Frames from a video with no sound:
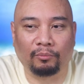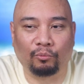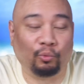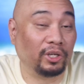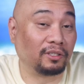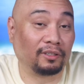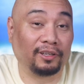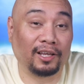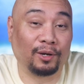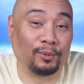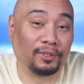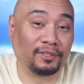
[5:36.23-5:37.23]
Recently
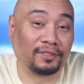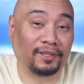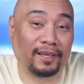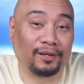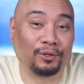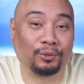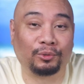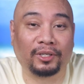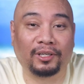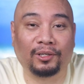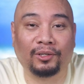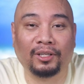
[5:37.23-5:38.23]
I was at a
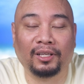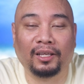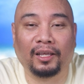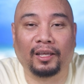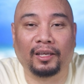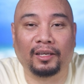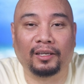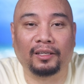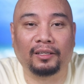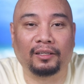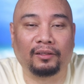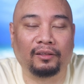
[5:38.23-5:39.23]
hotel
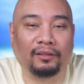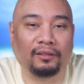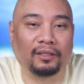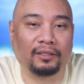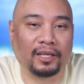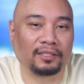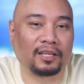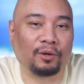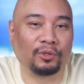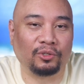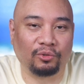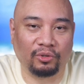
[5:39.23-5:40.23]
and the desk I
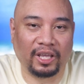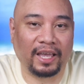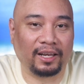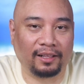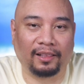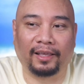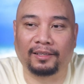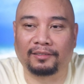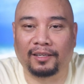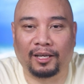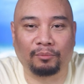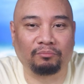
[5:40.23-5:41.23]
was using had a glass
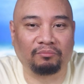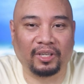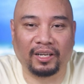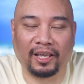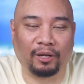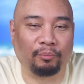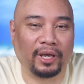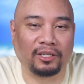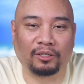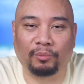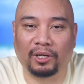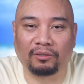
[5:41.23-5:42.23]
top, and I had a
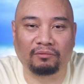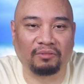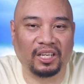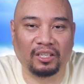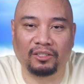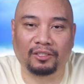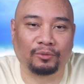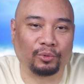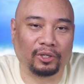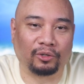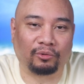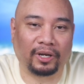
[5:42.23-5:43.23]
Magic Mouse and it just
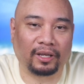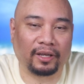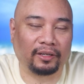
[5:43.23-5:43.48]
wouldn't track.